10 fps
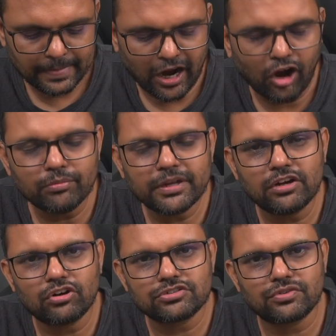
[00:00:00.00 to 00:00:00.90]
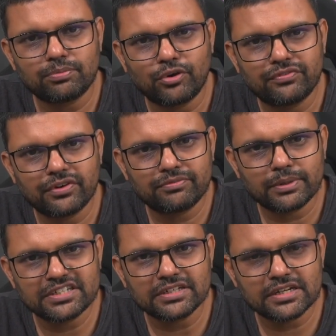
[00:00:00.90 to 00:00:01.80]
how many lots for
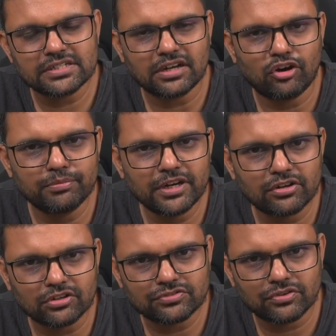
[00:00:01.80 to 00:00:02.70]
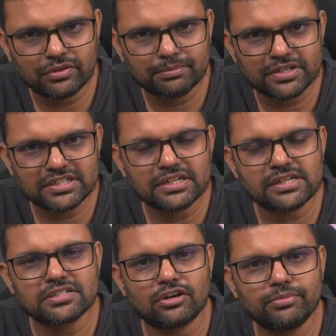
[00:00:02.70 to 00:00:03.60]
0.5% risk, how many lots for 1%
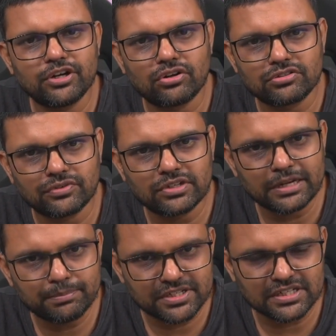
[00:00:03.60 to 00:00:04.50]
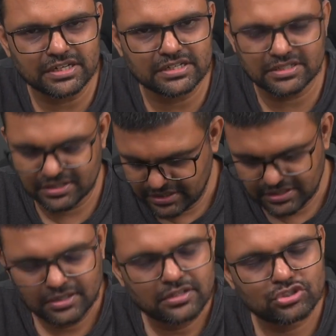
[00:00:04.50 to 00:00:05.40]
risk, how many lots for 10% risk,
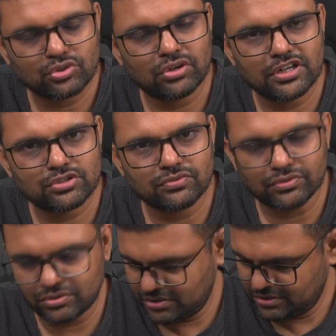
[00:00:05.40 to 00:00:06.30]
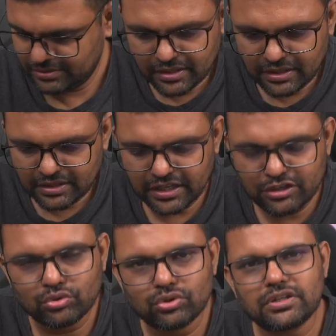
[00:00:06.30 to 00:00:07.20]
so on and so forth. Then
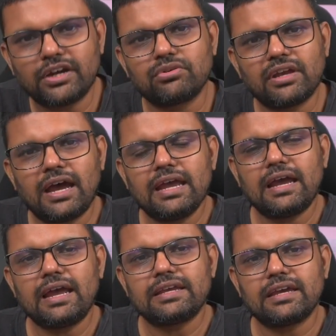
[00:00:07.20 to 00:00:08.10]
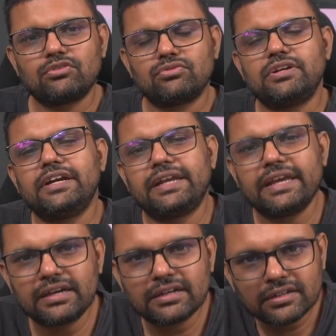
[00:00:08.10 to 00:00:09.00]
you know that, okay, I can only take